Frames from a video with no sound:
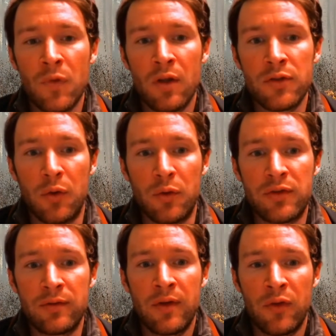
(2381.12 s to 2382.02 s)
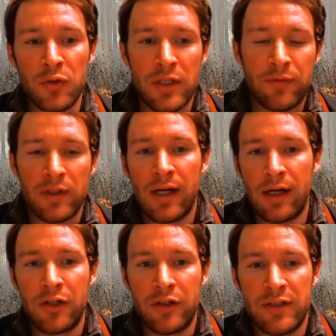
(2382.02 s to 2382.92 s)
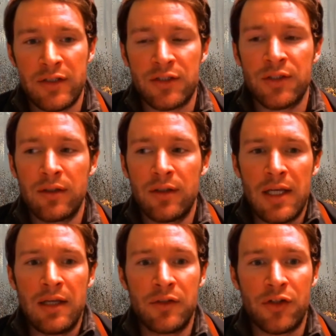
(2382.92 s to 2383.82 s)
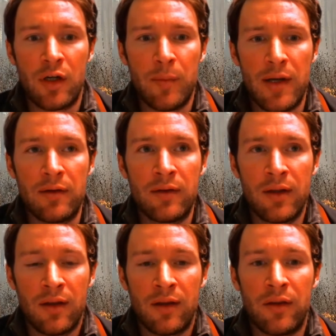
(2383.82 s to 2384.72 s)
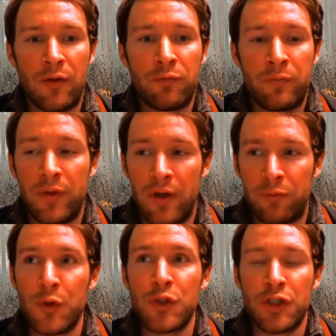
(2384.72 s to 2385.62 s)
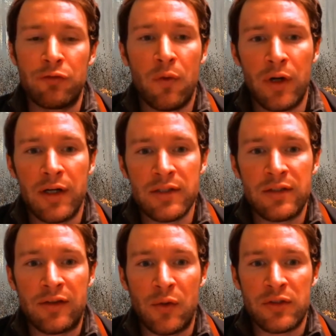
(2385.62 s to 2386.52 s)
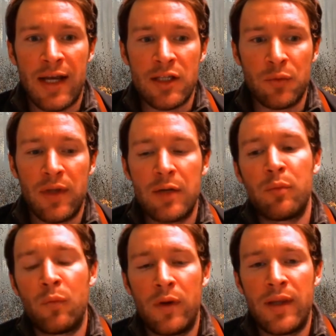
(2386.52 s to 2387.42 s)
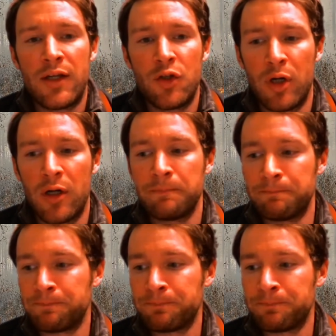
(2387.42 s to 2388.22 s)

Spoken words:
So it's those different characteristics certainly determine the future forests at those sites when they do burn.